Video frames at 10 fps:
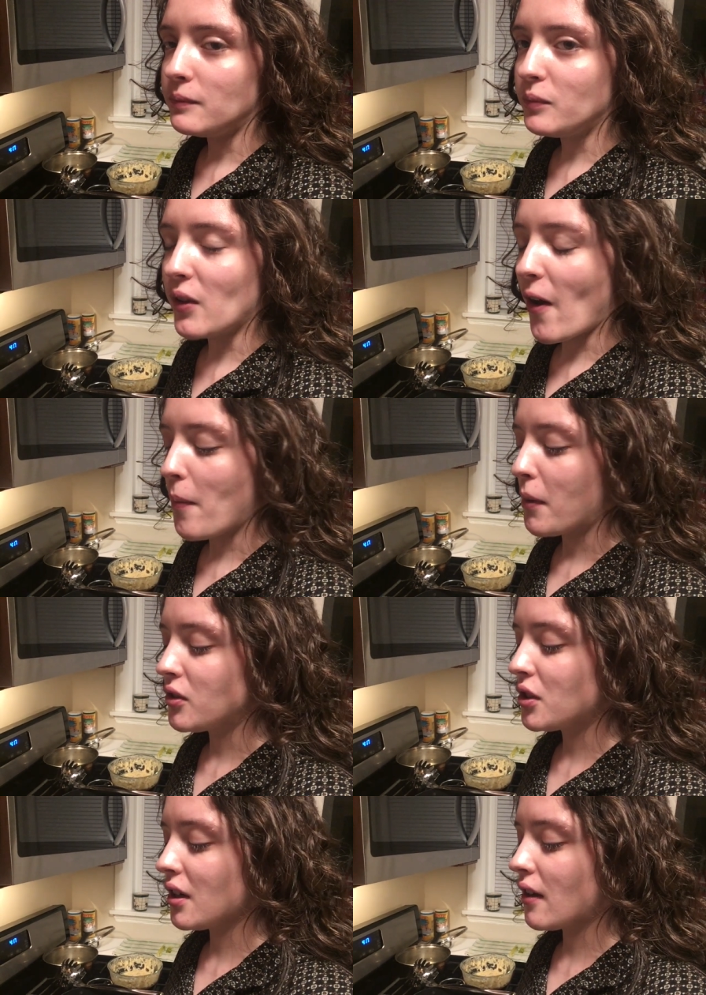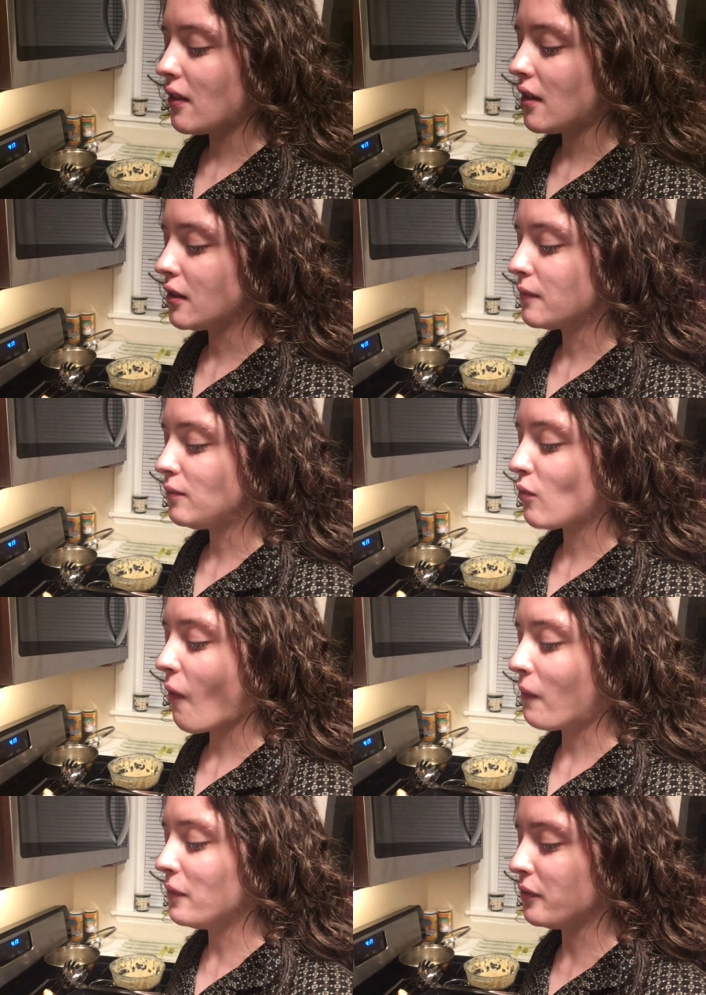Now I'm munching on the
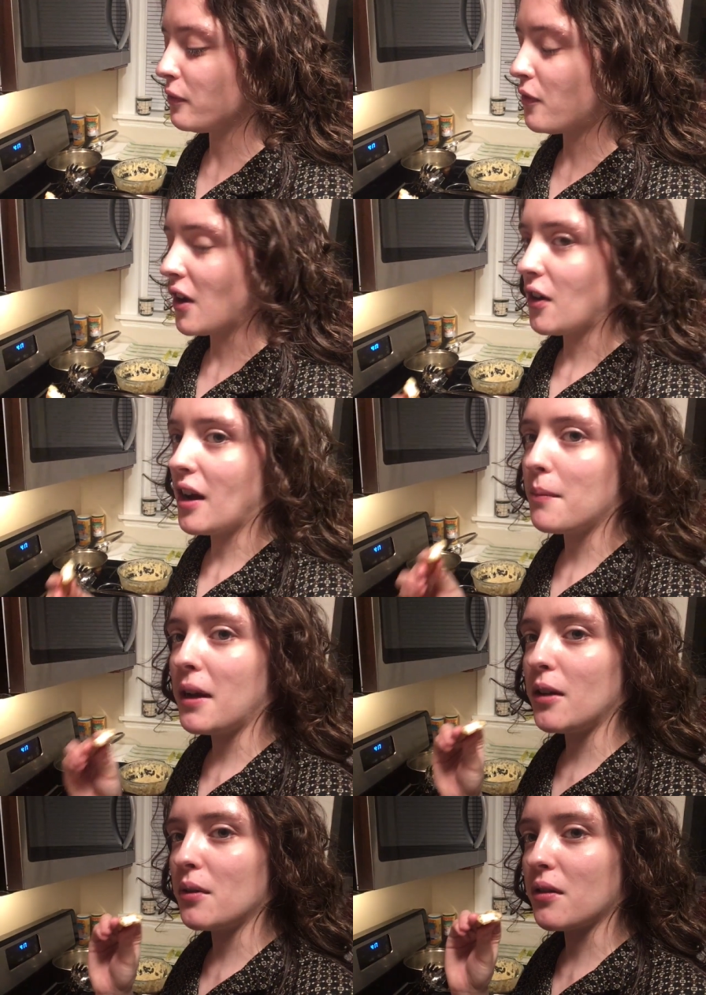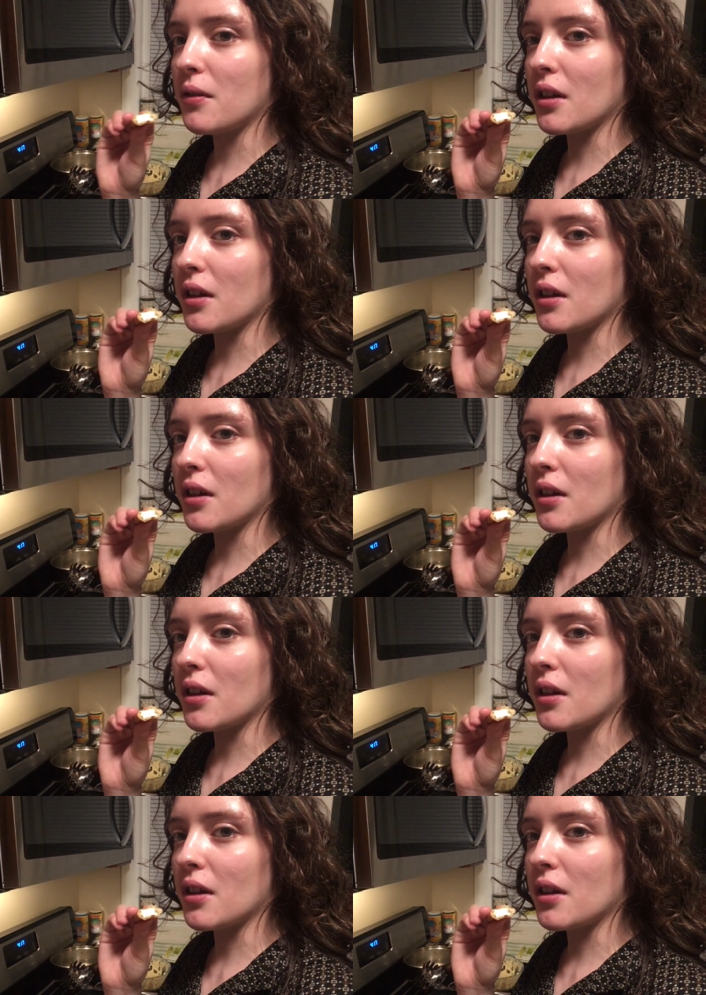fritter I made with